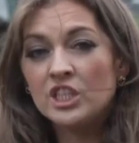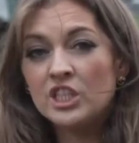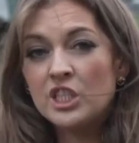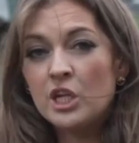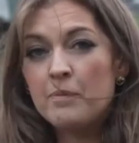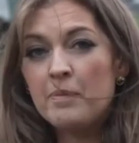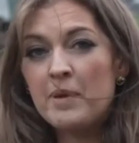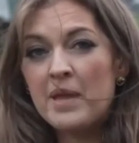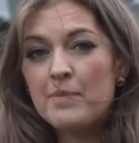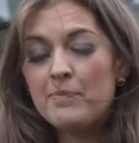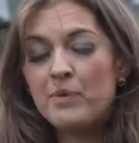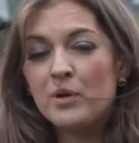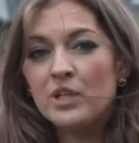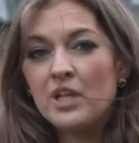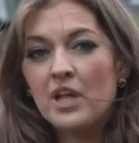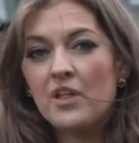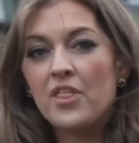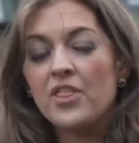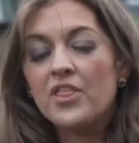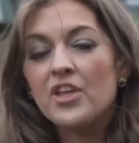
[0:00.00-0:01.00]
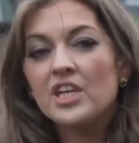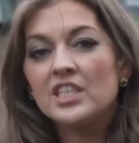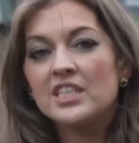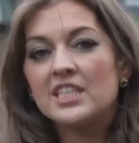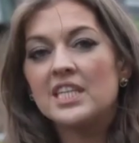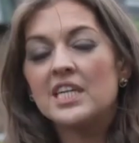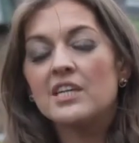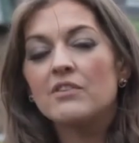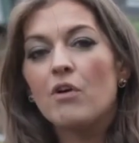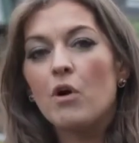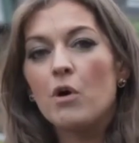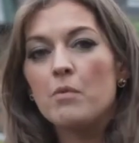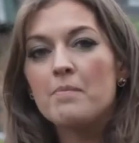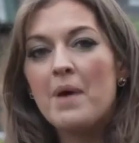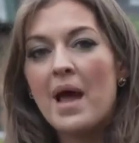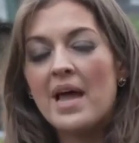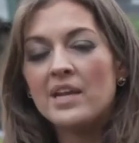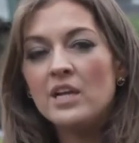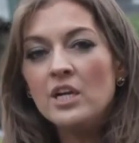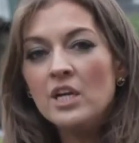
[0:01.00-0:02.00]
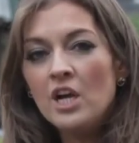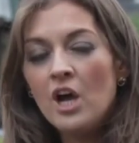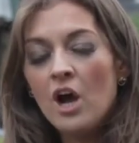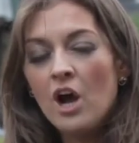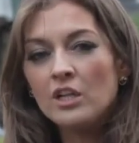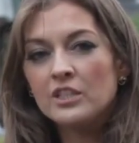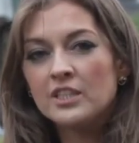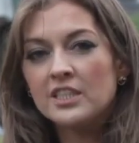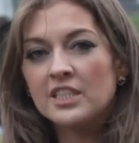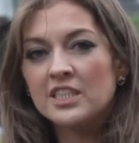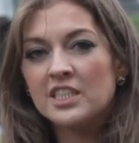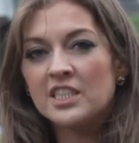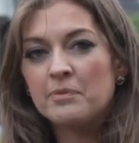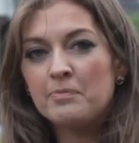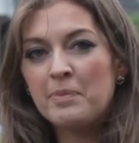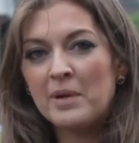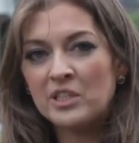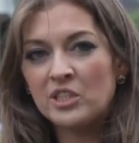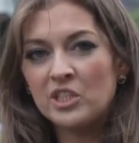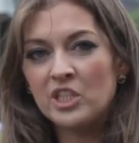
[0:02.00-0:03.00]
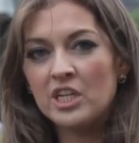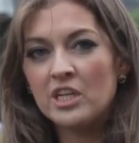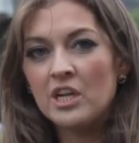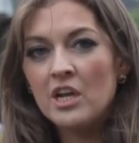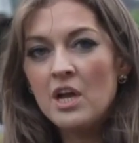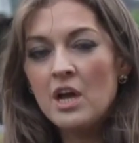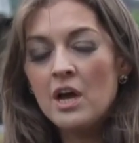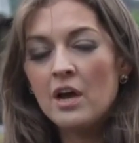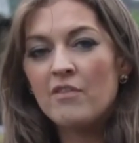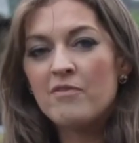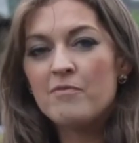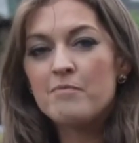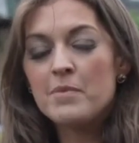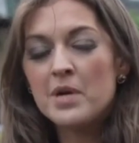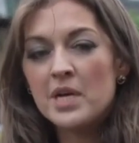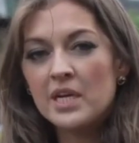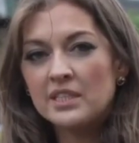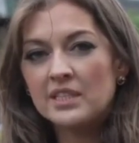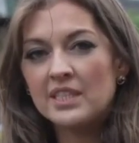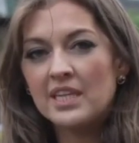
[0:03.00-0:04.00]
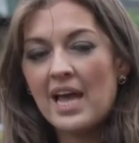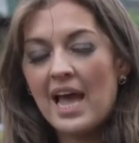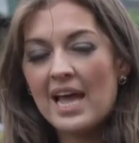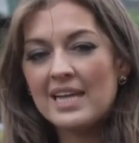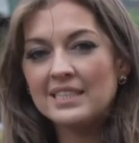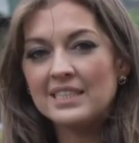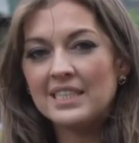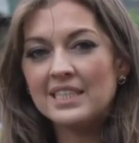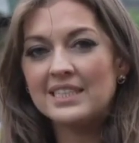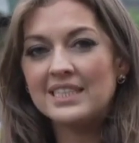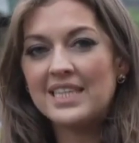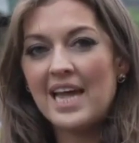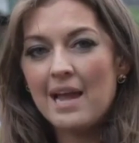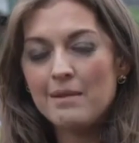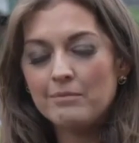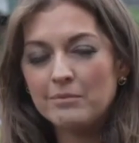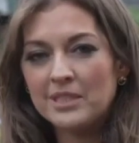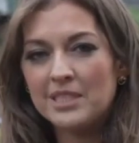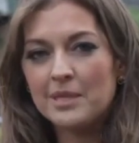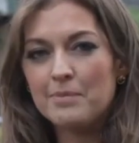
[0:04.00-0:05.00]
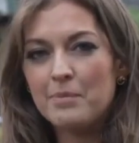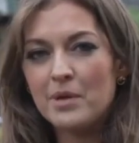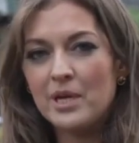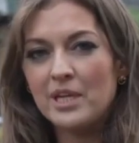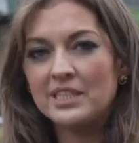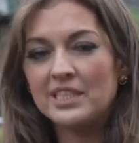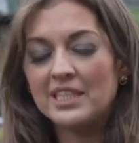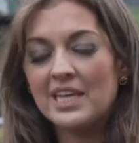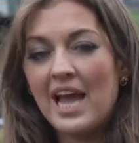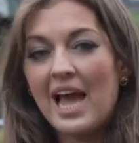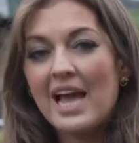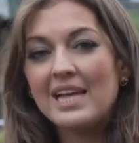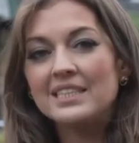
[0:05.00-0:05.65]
two people, a 30-year-old man on suspicion of murder and attempted murder,